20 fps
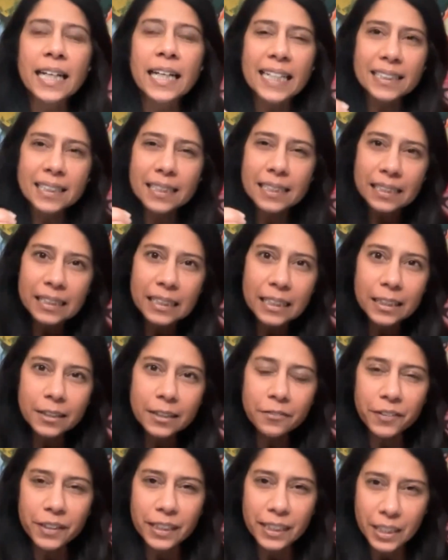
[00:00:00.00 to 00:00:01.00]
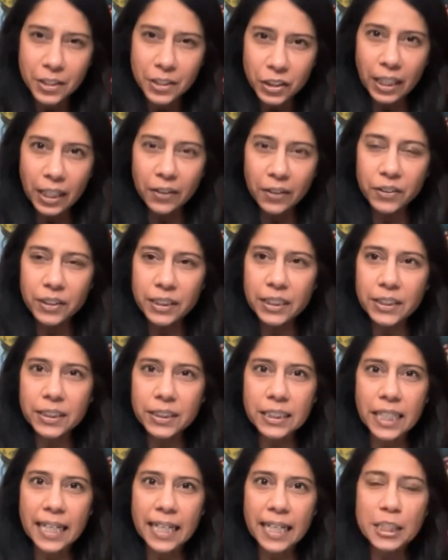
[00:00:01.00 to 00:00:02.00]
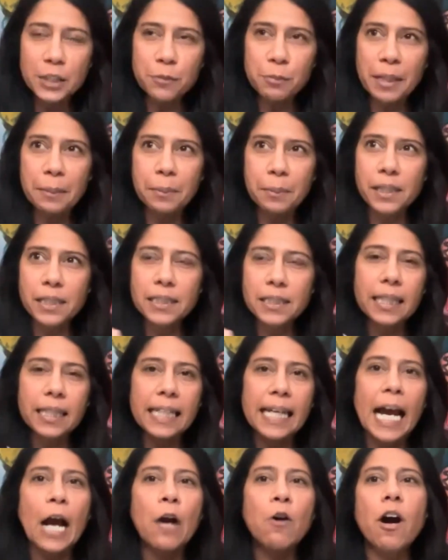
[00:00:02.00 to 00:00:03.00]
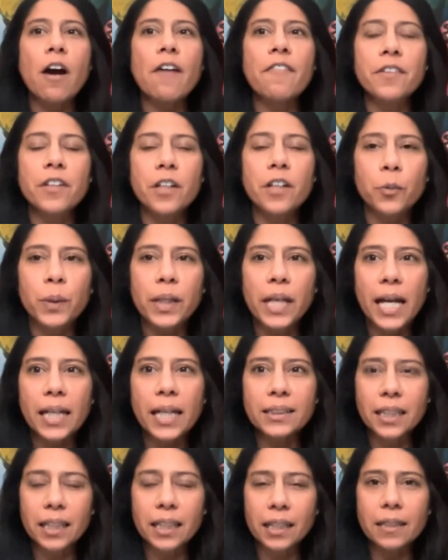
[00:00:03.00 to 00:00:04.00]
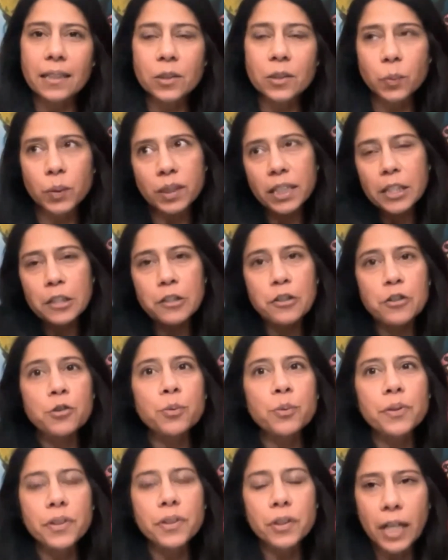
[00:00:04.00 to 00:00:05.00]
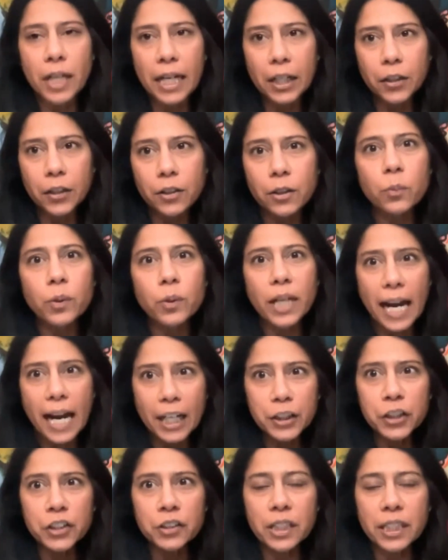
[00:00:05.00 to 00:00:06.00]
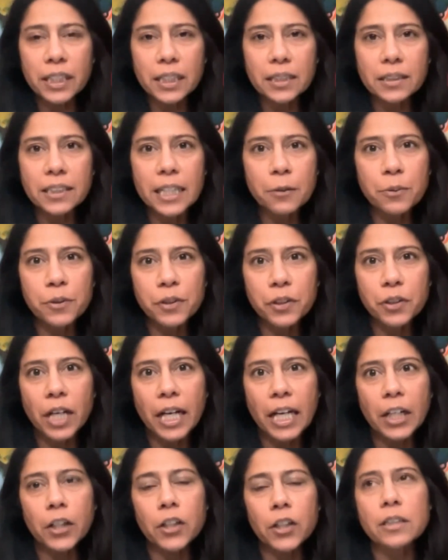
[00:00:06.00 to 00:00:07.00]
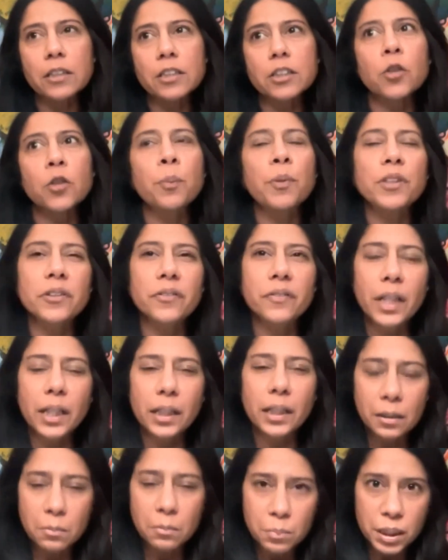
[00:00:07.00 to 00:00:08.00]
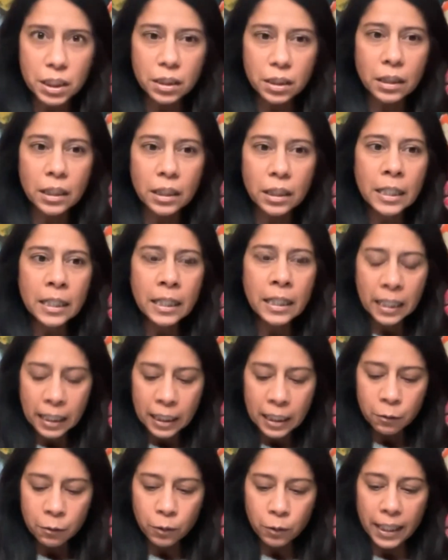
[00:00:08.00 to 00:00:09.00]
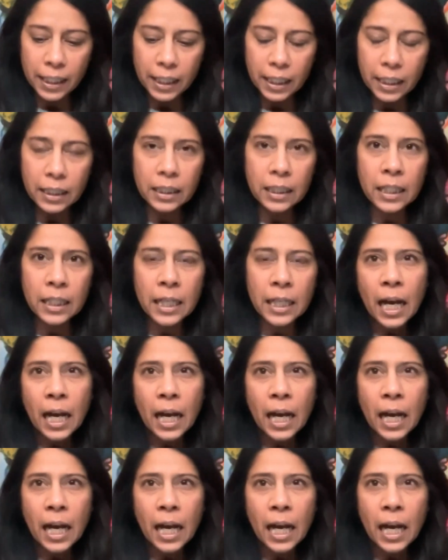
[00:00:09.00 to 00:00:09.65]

It's a seed for the educators here tonight to be able to say, like, how often are we asking kids what they do with their anger and what action they can take with their anger? And so much of that can be in writing.